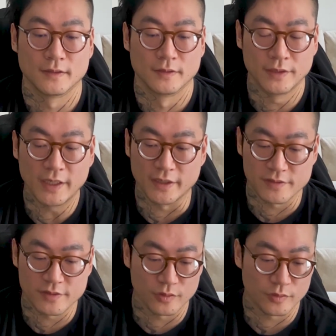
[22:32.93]
Yeah,
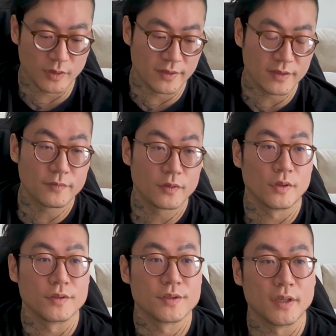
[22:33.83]
so I think for a
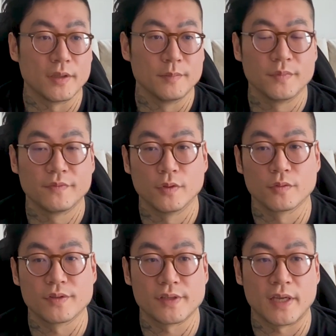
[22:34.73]
long time,
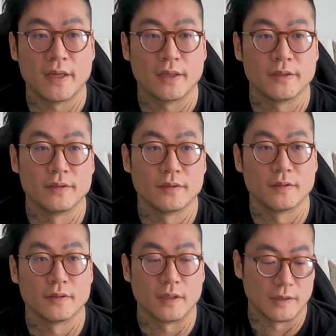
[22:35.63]
folks had
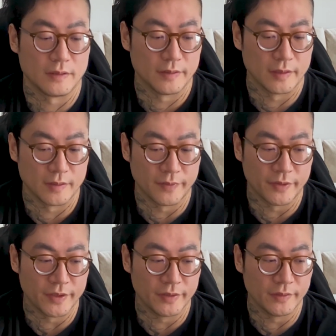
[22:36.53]
a
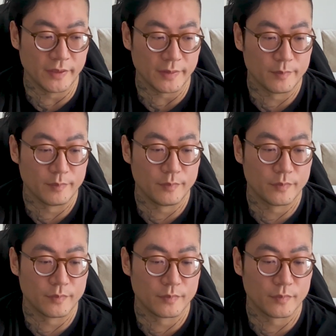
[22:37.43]
very
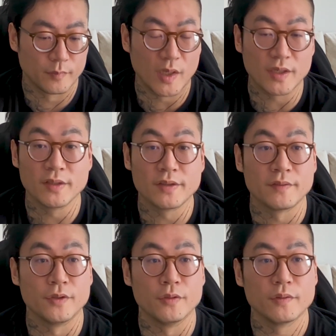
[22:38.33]

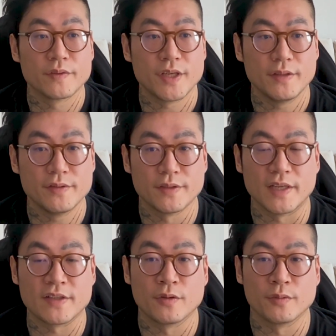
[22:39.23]
monolithic view of chains, and
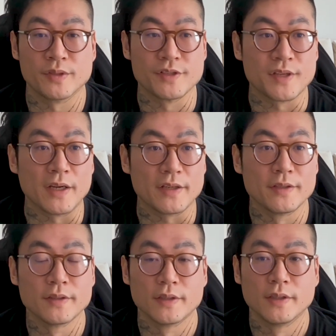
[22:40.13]
that's how they were
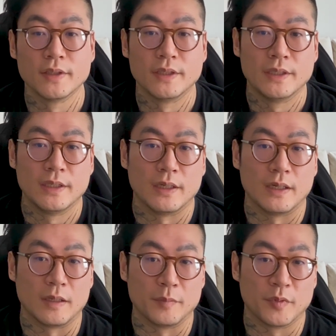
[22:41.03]
designed.
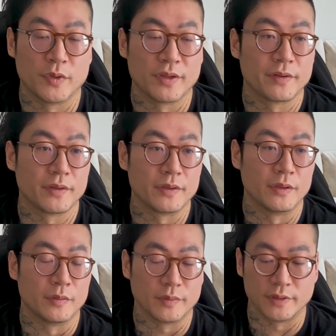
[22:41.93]
But with
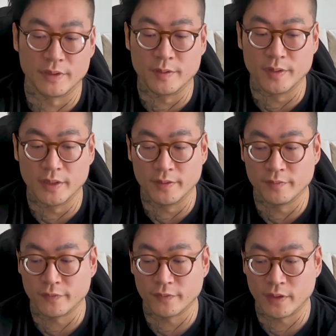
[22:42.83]
the
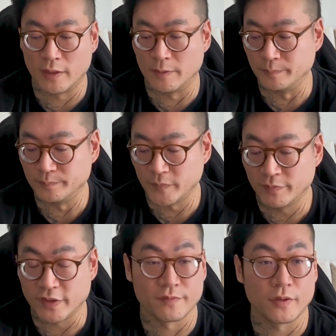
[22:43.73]

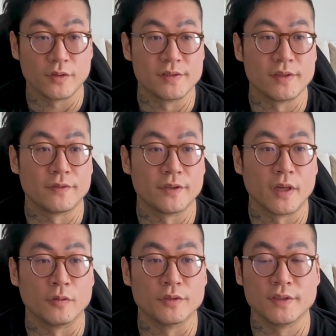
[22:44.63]
influx of all these
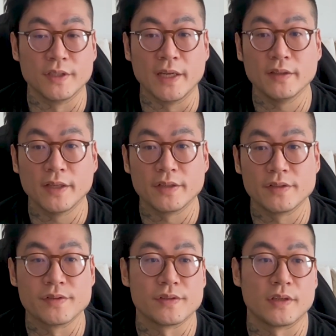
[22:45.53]
different alt DA
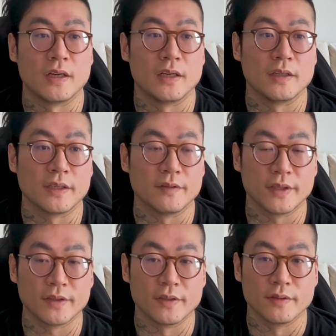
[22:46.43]
layers, kind of
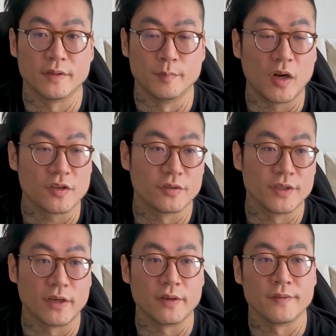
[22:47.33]
like the modular
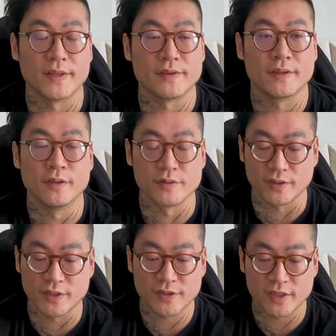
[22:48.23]
narrative that
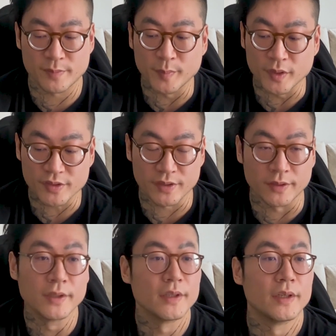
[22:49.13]
Celestia has been
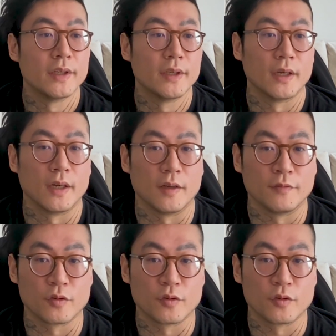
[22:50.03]
pushing, folks